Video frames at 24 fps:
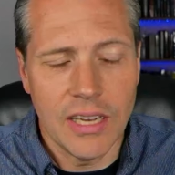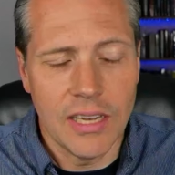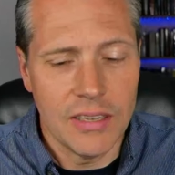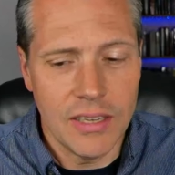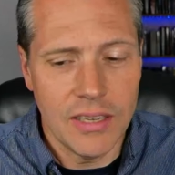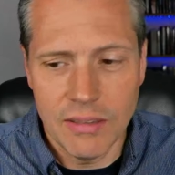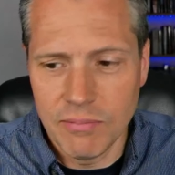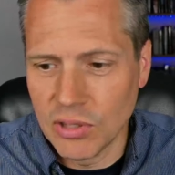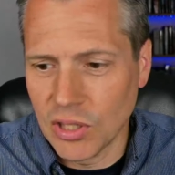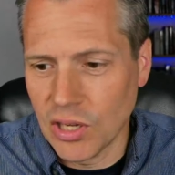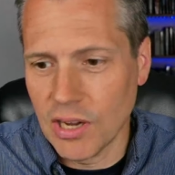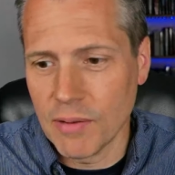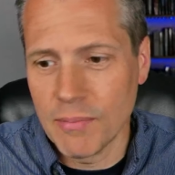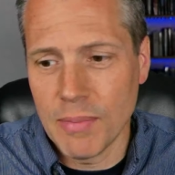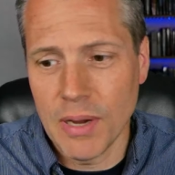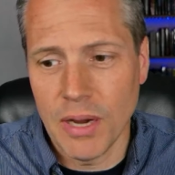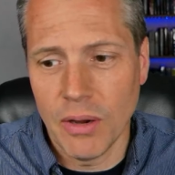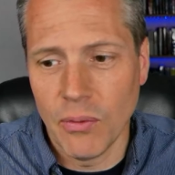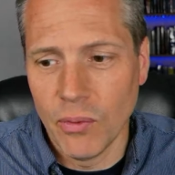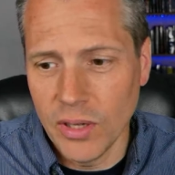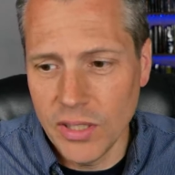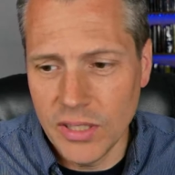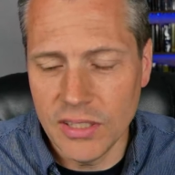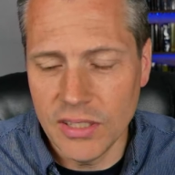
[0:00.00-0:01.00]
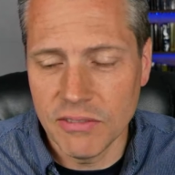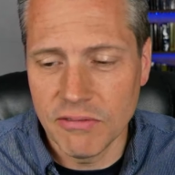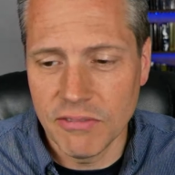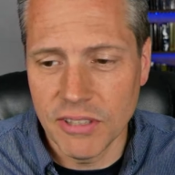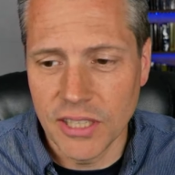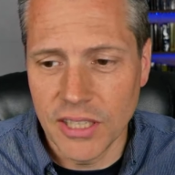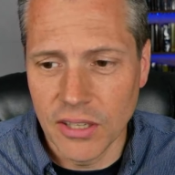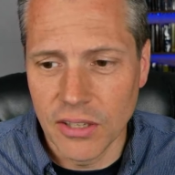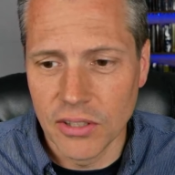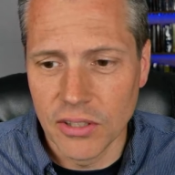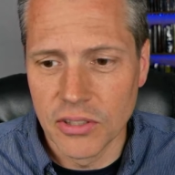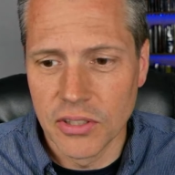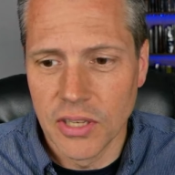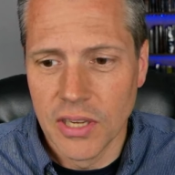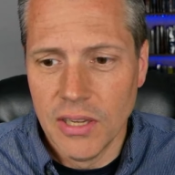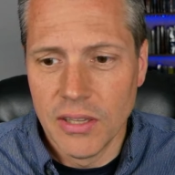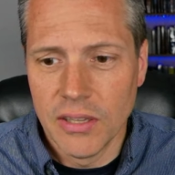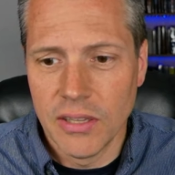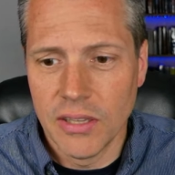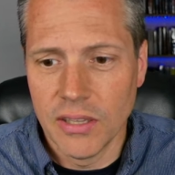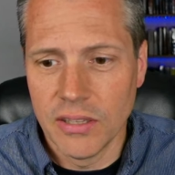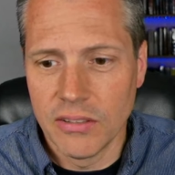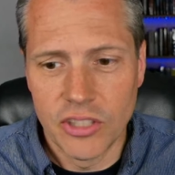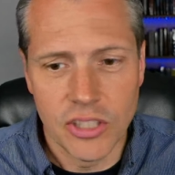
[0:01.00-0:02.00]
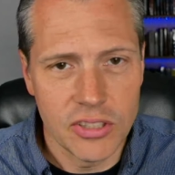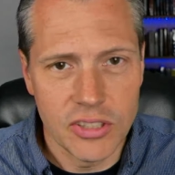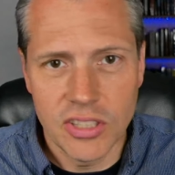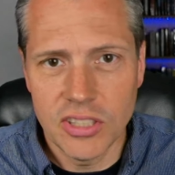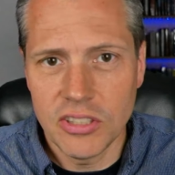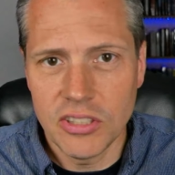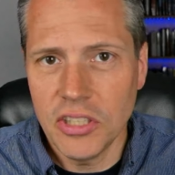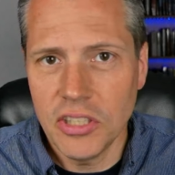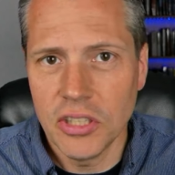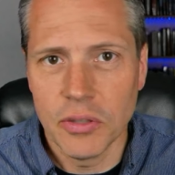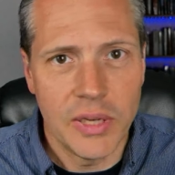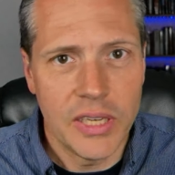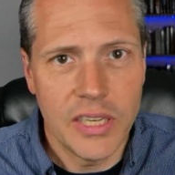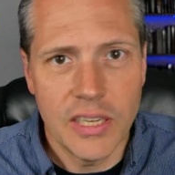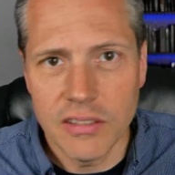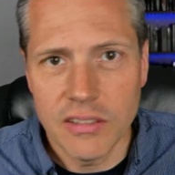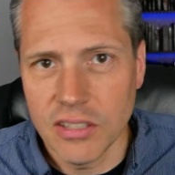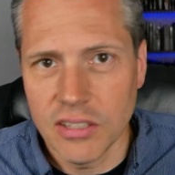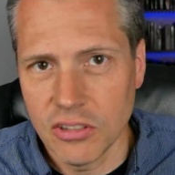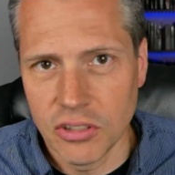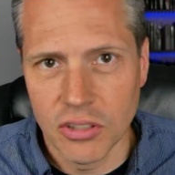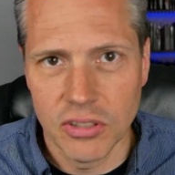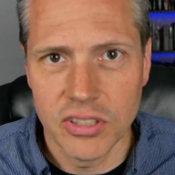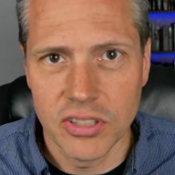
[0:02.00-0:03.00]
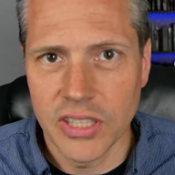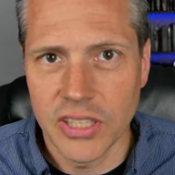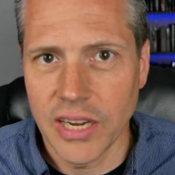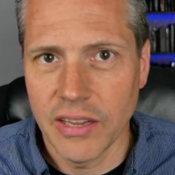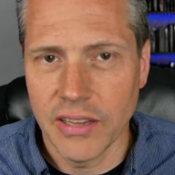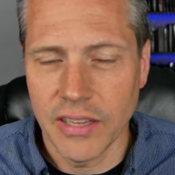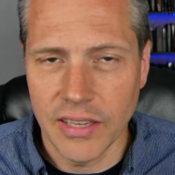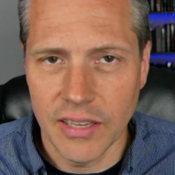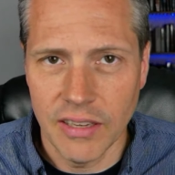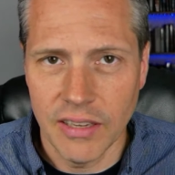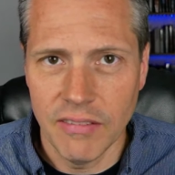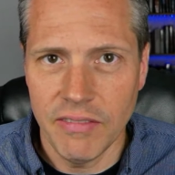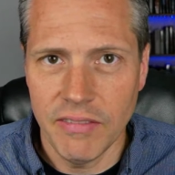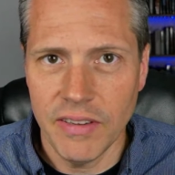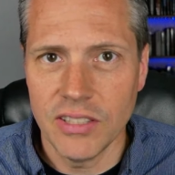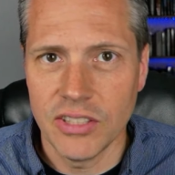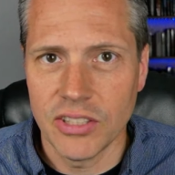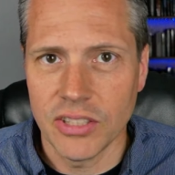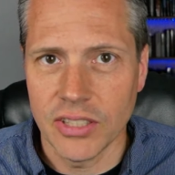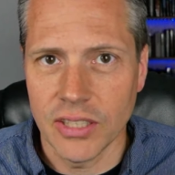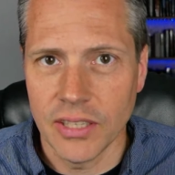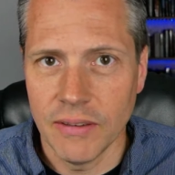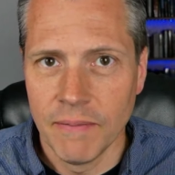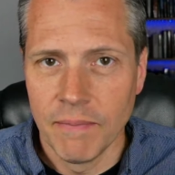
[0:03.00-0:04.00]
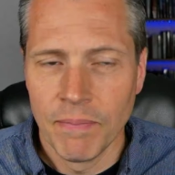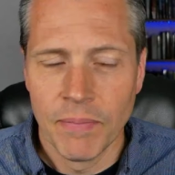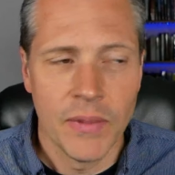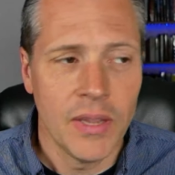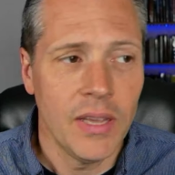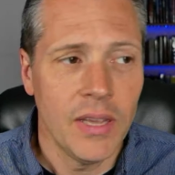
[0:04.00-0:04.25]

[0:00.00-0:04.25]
I'm talking about one of these videos that just this year we kicked a church out of the convention.